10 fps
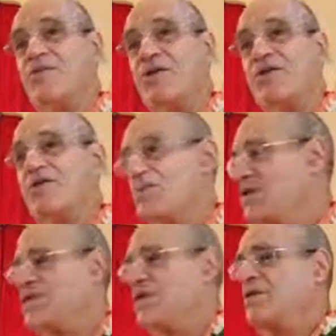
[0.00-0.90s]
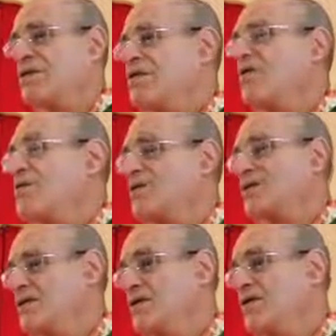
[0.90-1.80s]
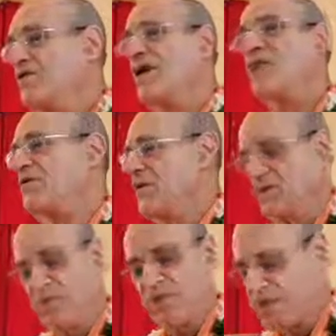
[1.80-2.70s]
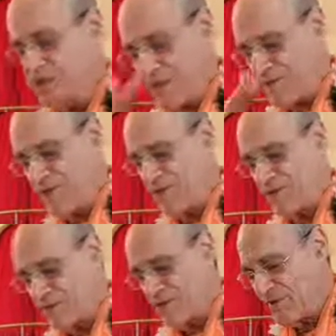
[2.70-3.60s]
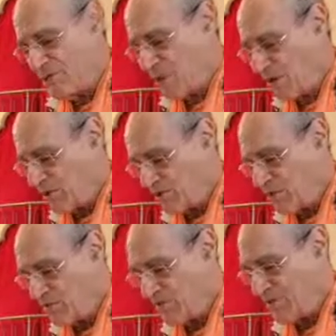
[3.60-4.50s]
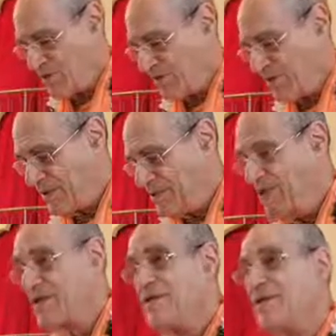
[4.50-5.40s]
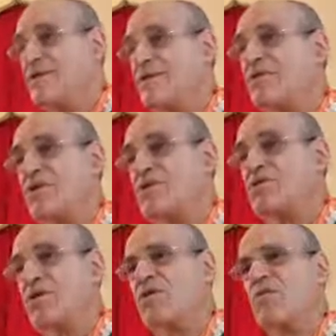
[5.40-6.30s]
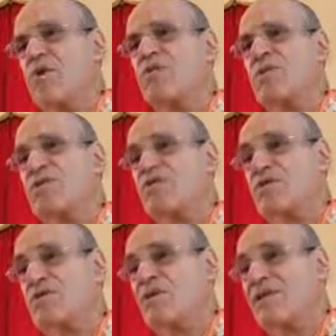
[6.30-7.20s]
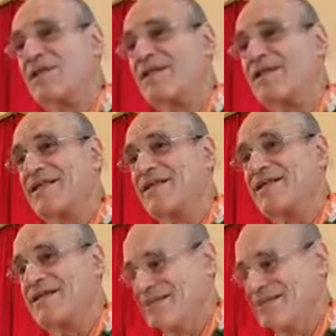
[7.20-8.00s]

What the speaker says: But you should, it's something, you know, it's, if you're not feeling bliss, I mean, you're in the wrong movement, you know, better join the Mormons or something like that.